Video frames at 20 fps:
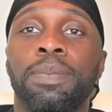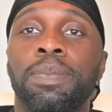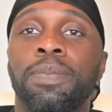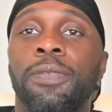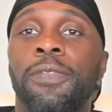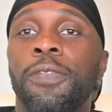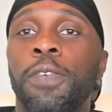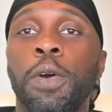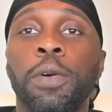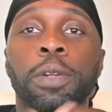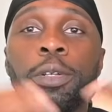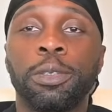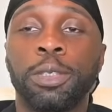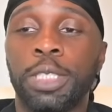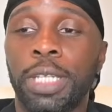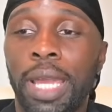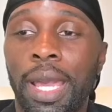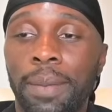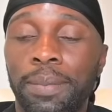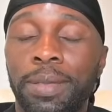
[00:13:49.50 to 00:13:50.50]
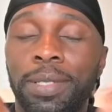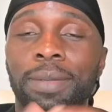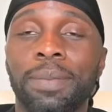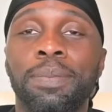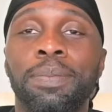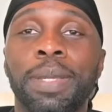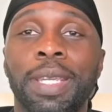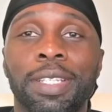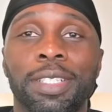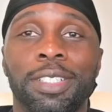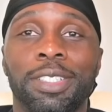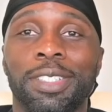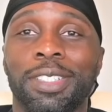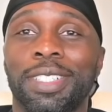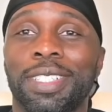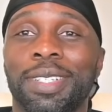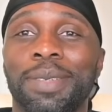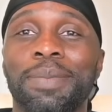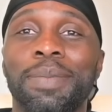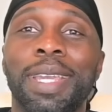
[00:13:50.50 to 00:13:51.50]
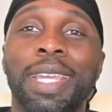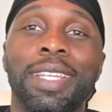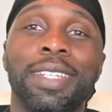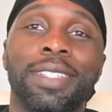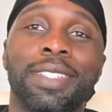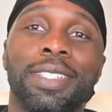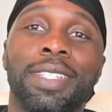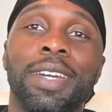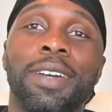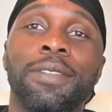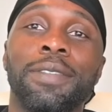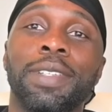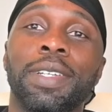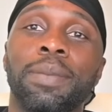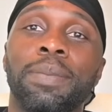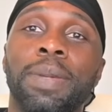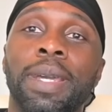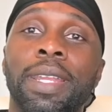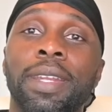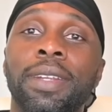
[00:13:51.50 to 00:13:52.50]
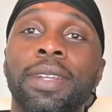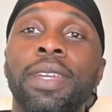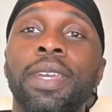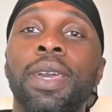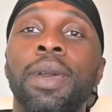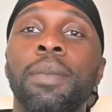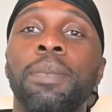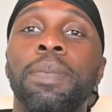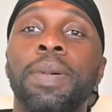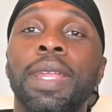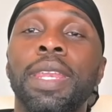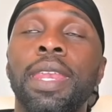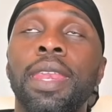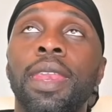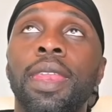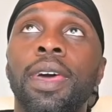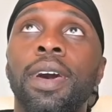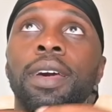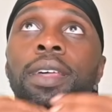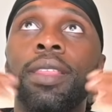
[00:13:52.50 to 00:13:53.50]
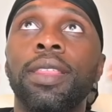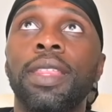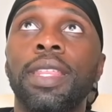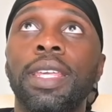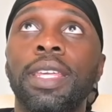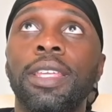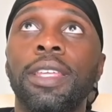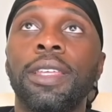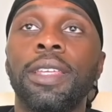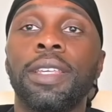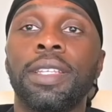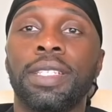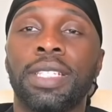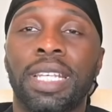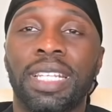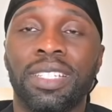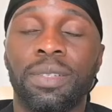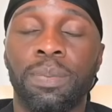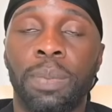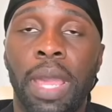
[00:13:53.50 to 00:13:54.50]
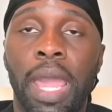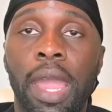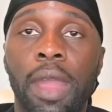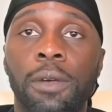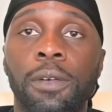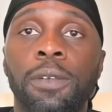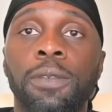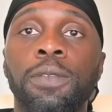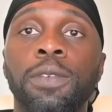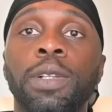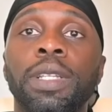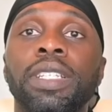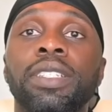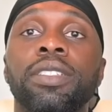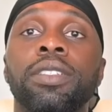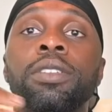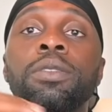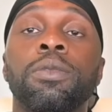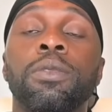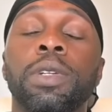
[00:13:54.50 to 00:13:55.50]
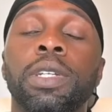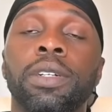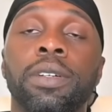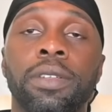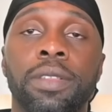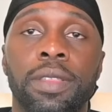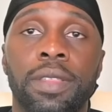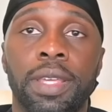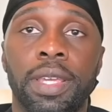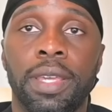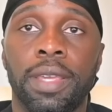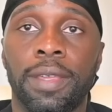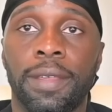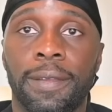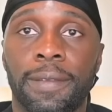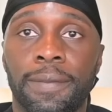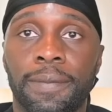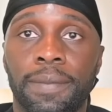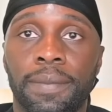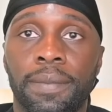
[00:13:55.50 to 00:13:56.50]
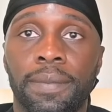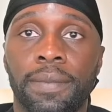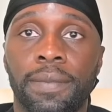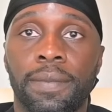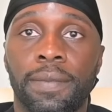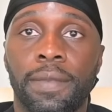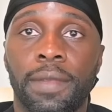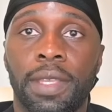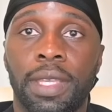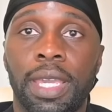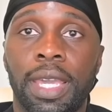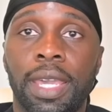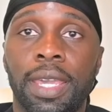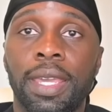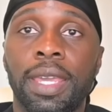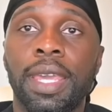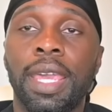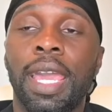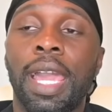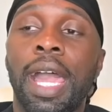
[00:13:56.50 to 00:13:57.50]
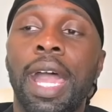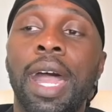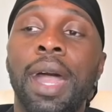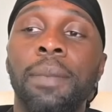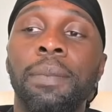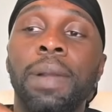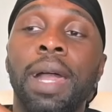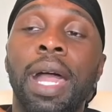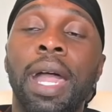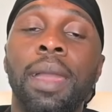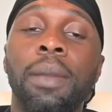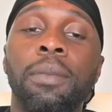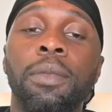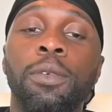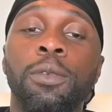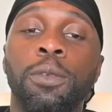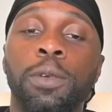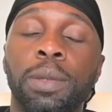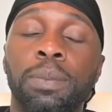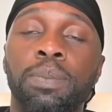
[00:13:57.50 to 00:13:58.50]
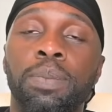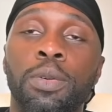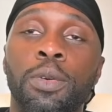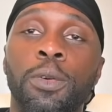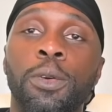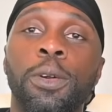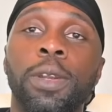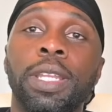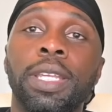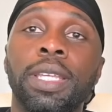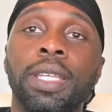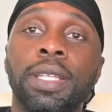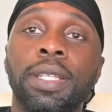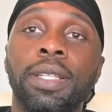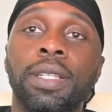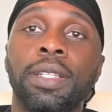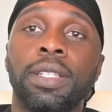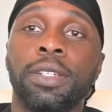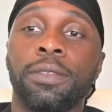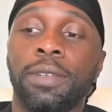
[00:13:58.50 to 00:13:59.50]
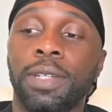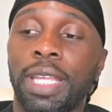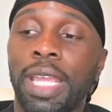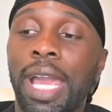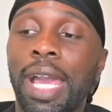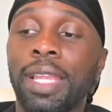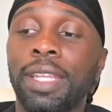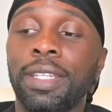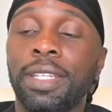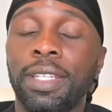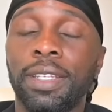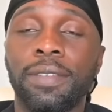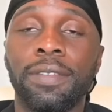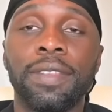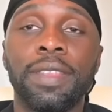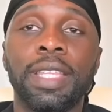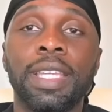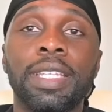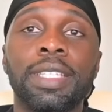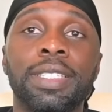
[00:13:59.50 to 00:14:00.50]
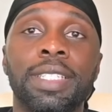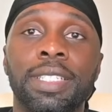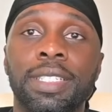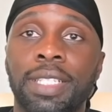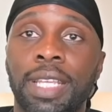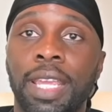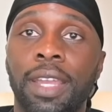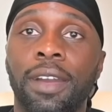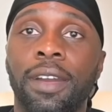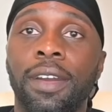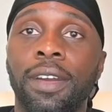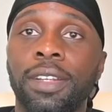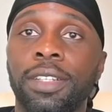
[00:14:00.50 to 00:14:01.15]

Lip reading: Photoshop some pictures that make yourself look better, but nothing is as powerful as the real thing. Okay, I'm reporting the reality of things as they are.